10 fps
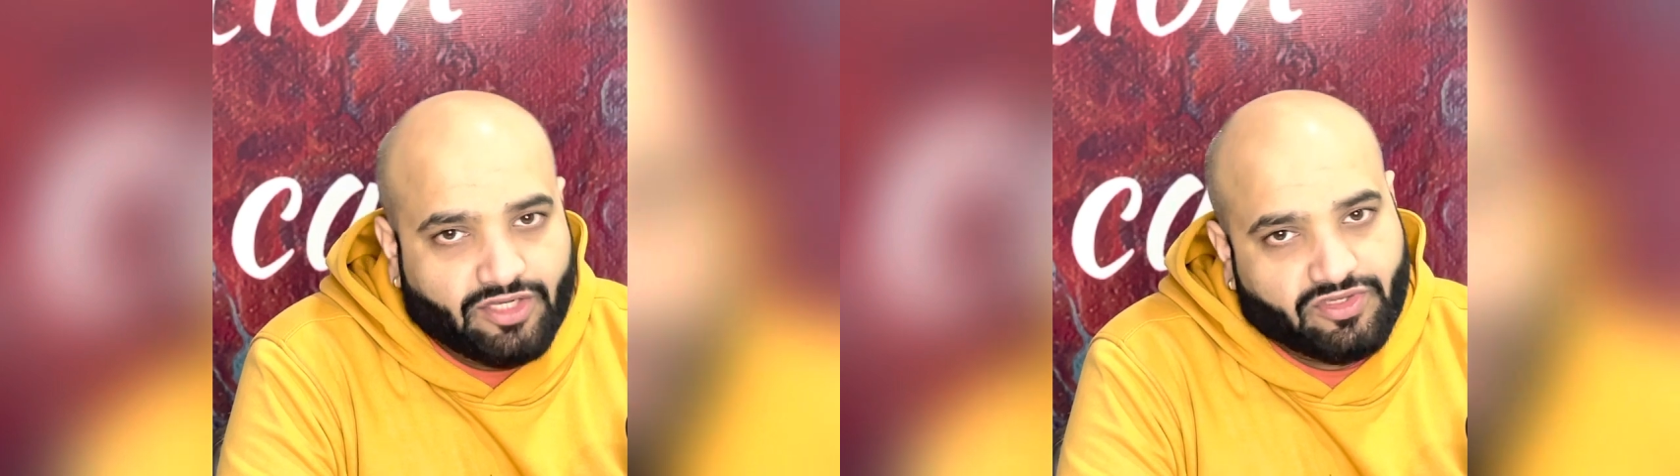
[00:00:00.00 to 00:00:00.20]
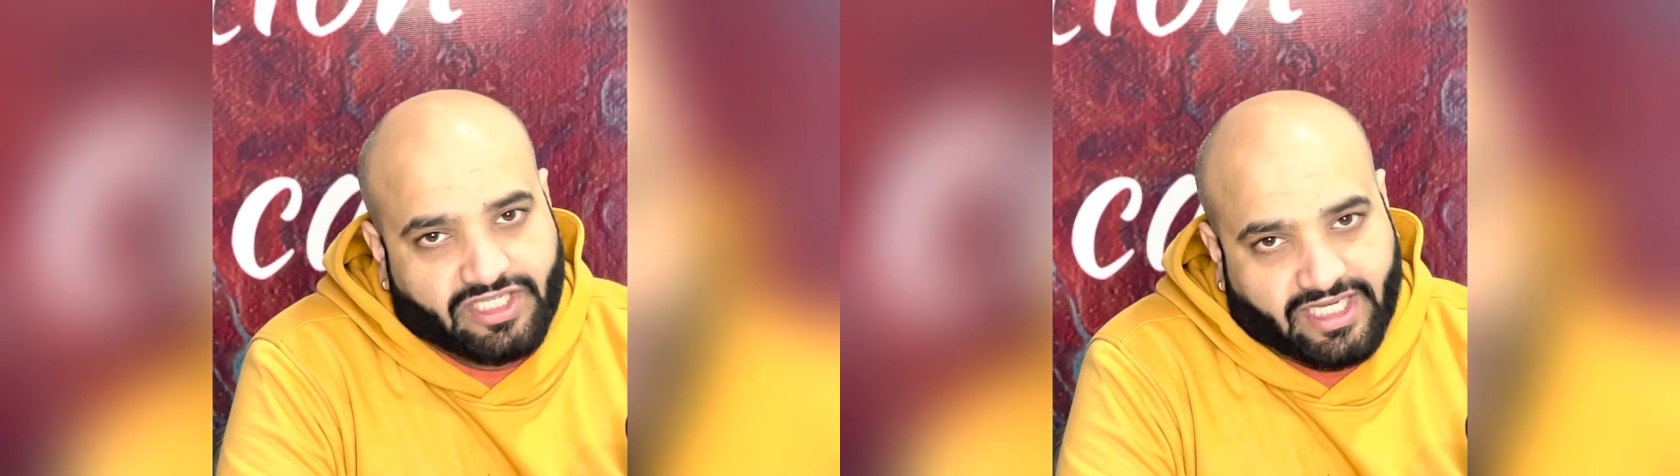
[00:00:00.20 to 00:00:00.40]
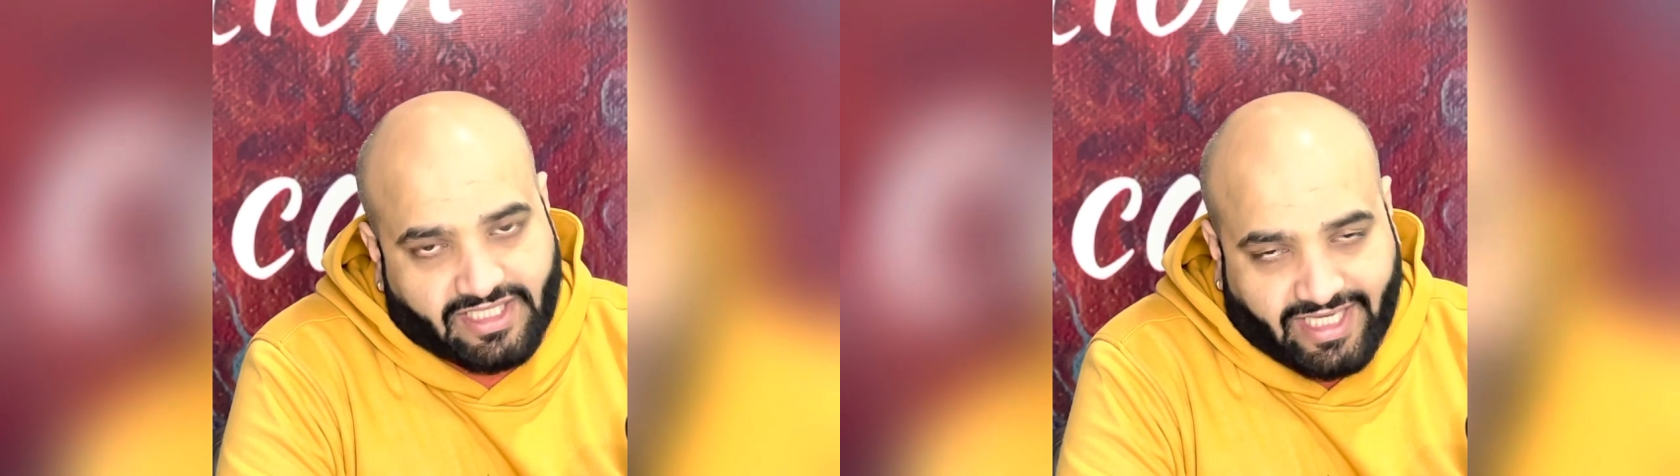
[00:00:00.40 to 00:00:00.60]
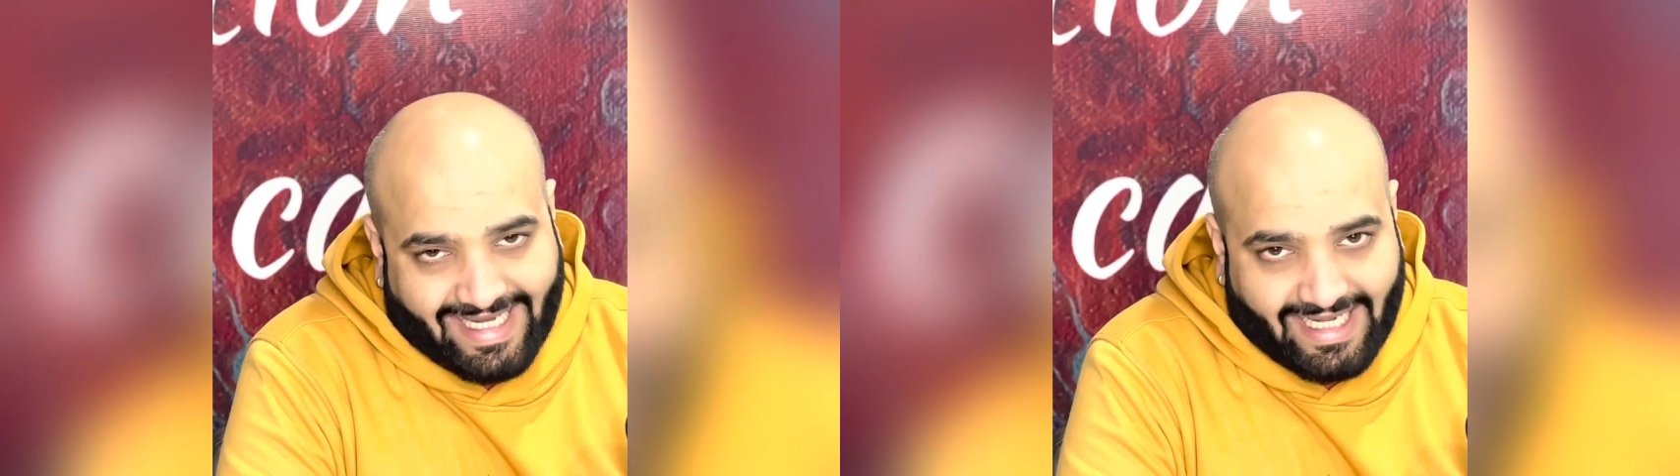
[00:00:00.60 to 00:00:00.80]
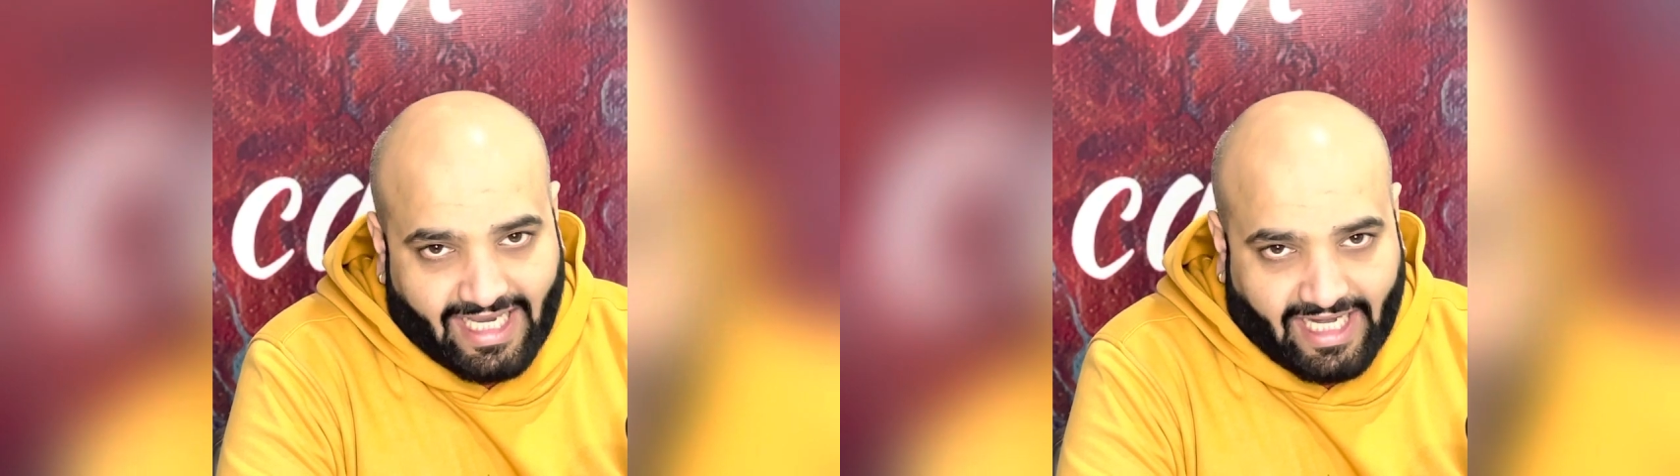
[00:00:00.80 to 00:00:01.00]
to
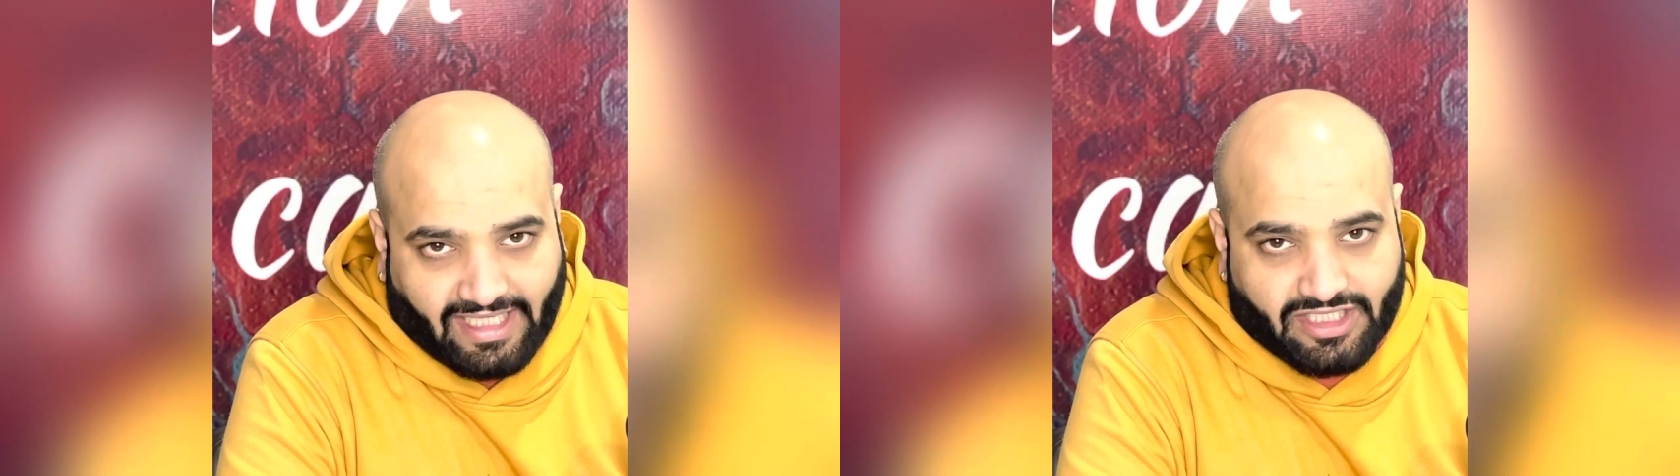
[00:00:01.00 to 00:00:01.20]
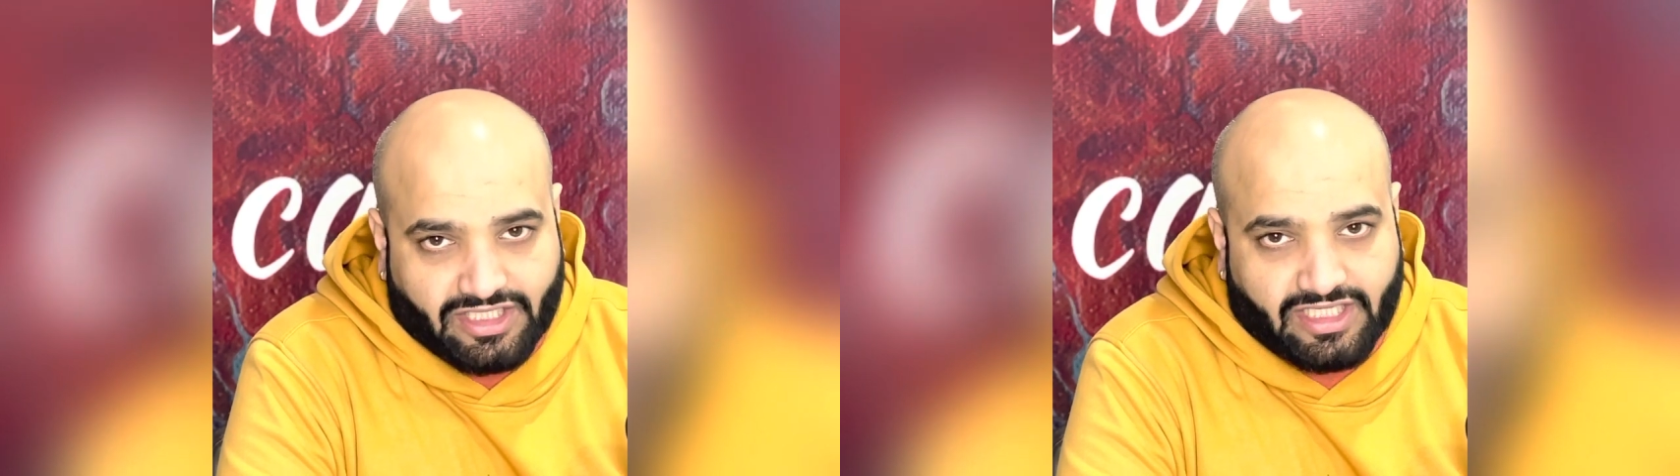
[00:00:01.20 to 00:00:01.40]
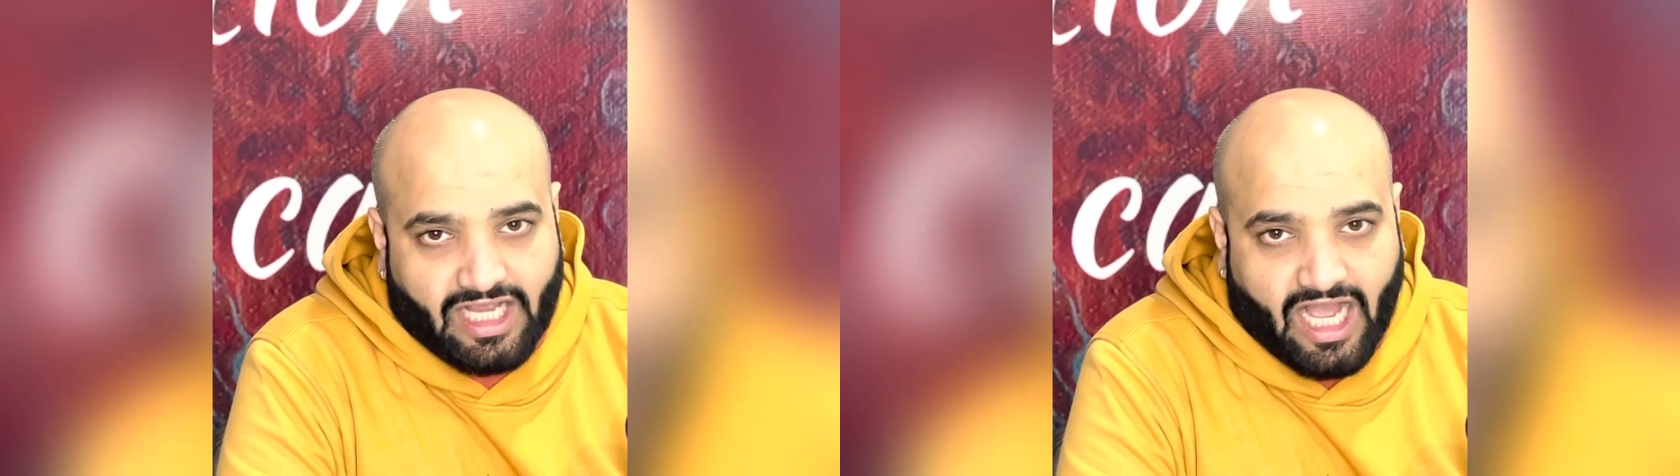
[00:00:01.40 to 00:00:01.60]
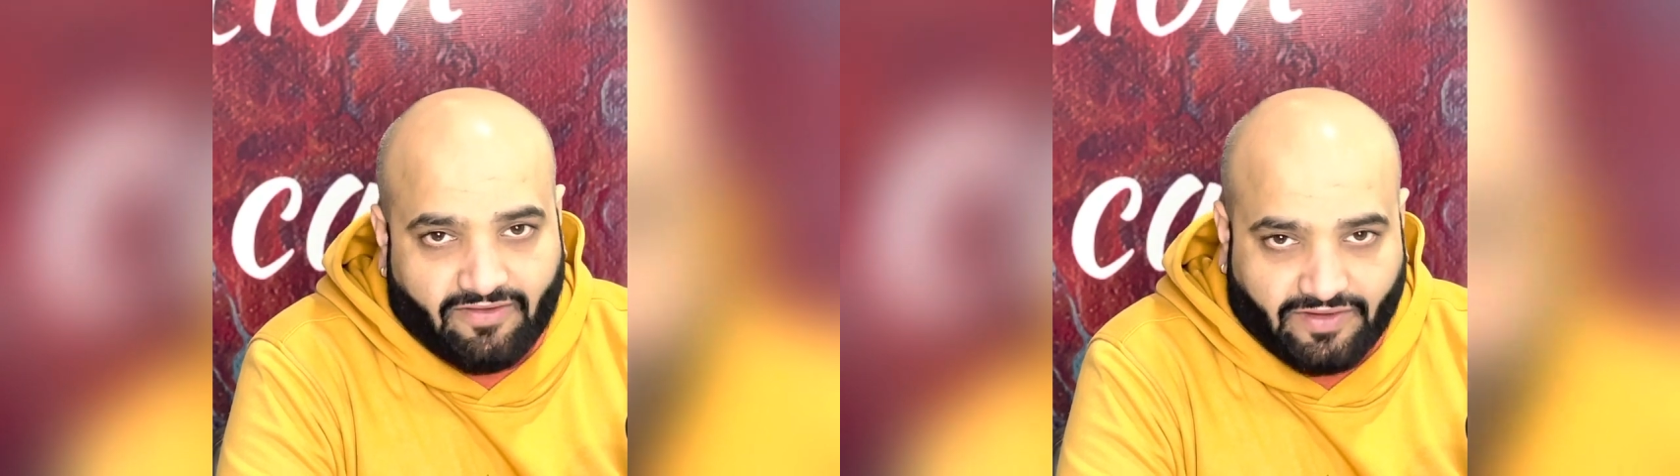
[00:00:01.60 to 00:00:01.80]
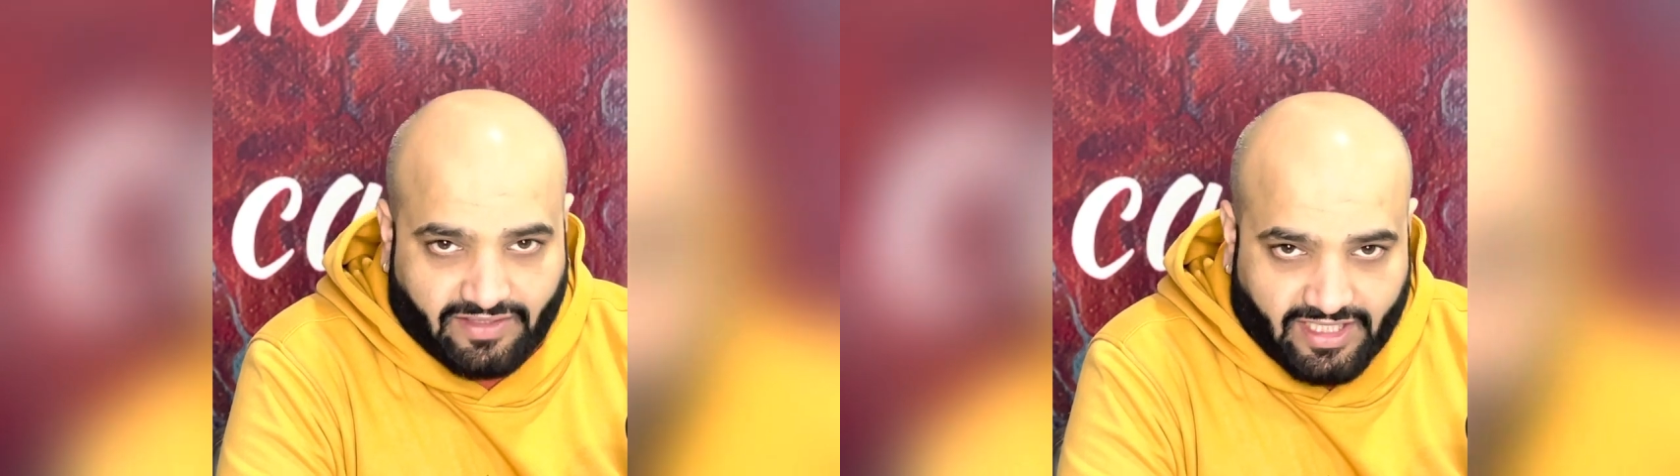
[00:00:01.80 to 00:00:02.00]
16 lines
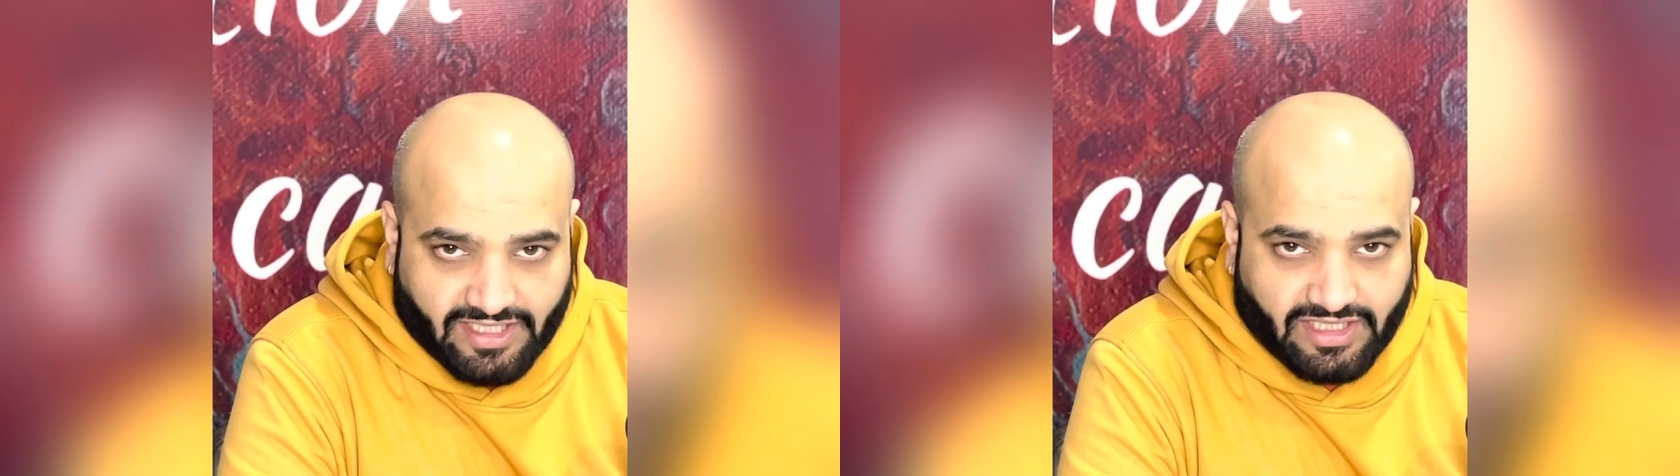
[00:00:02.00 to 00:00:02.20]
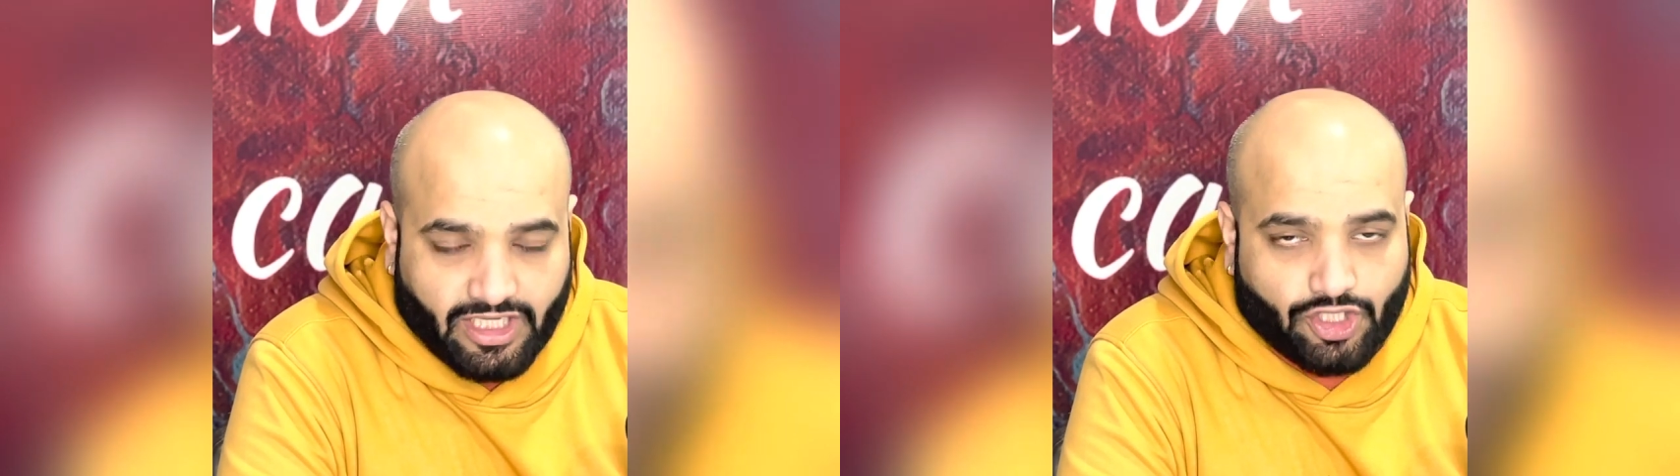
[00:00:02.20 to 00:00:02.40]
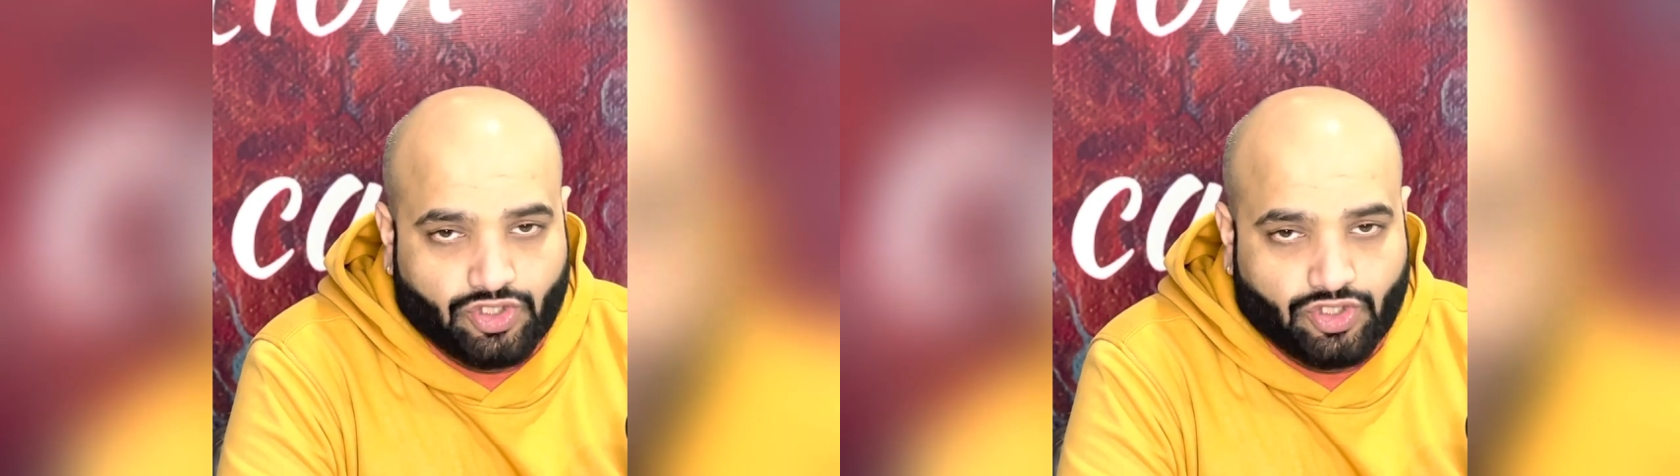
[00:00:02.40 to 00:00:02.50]
after this.